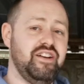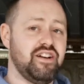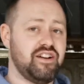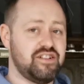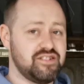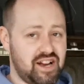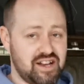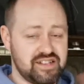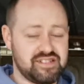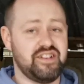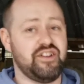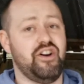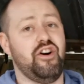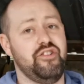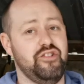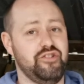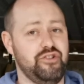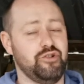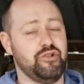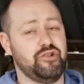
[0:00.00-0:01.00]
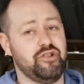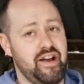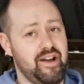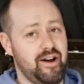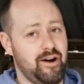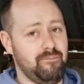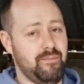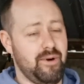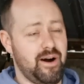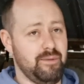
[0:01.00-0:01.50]
because I said, "Oh, they look great
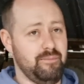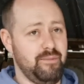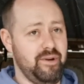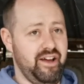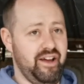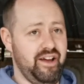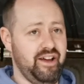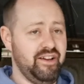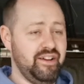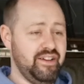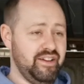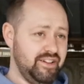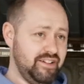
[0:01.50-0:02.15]
on my Mini,"